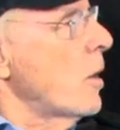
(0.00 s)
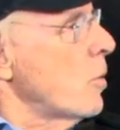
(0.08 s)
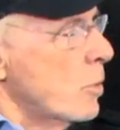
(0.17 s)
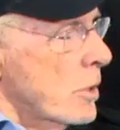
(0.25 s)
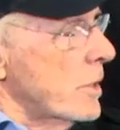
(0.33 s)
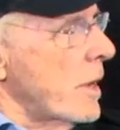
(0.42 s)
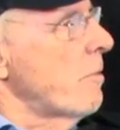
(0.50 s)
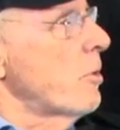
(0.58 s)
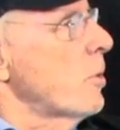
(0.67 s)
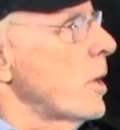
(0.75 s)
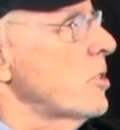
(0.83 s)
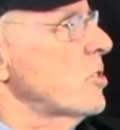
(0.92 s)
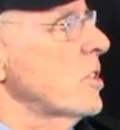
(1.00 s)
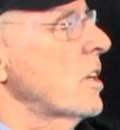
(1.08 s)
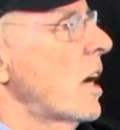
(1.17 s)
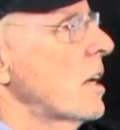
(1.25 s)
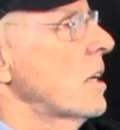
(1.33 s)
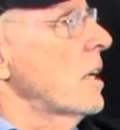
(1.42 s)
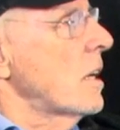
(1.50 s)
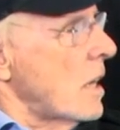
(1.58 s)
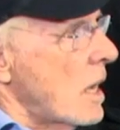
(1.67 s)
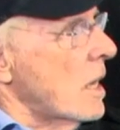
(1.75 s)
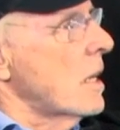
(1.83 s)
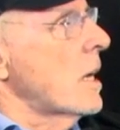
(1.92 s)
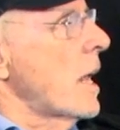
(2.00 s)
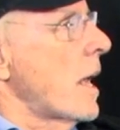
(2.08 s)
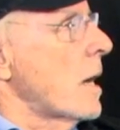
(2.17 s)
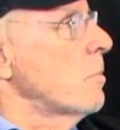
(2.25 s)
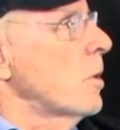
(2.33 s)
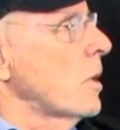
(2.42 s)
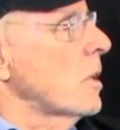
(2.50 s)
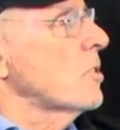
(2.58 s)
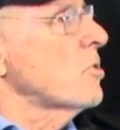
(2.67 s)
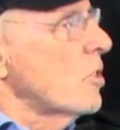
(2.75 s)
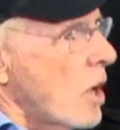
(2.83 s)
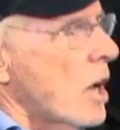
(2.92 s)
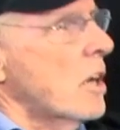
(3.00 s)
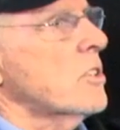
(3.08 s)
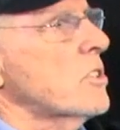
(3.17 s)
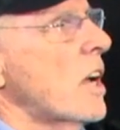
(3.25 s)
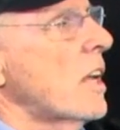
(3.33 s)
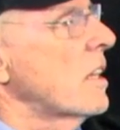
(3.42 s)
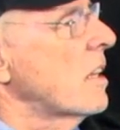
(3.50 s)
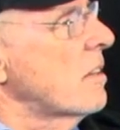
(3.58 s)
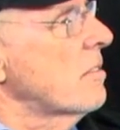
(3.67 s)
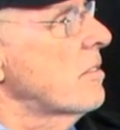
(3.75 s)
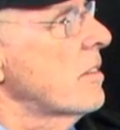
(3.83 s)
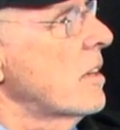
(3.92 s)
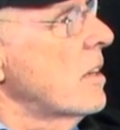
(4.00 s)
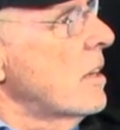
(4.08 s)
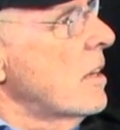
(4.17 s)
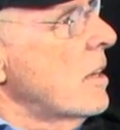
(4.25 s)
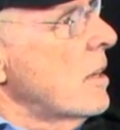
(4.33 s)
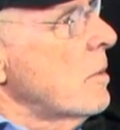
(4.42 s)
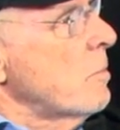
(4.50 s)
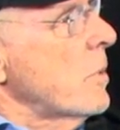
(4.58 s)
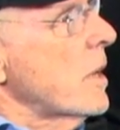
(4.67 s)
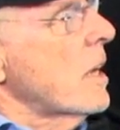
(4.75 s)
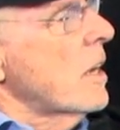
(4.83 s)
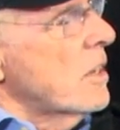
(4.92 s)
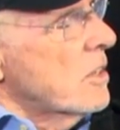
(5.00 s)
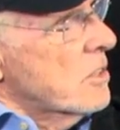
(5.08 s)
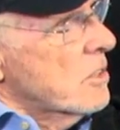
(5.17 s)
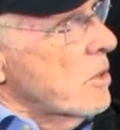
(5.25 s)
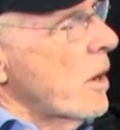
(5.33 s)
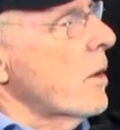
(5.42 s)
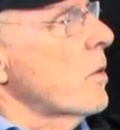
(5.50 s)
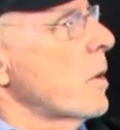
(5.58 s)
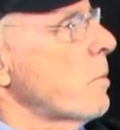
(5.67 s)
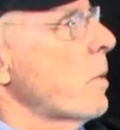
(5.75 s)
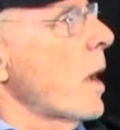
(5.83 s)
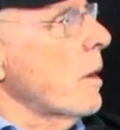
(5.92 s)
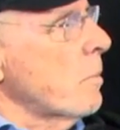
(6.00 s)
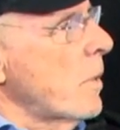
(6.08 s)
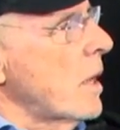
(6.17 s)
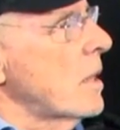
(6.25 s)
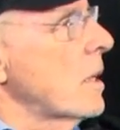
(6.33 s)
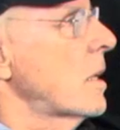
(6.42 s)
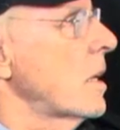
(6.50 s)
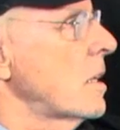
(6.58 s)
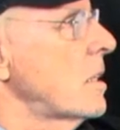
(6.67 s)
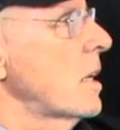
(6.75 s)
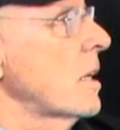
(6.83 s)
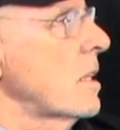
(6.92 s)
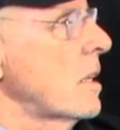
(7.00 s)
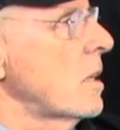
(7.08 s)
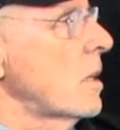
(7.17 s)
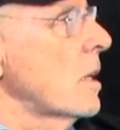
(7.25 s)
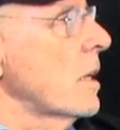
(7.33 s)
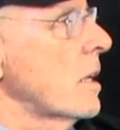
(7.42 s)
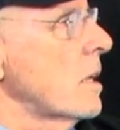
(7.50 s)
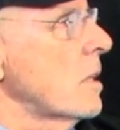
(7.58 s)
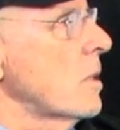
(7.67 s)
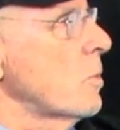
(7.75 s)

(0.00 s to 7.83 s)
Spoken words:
who will never raise a gun and hunt an animal as long as I live, because Gregory Peck made the kid take the yearling into the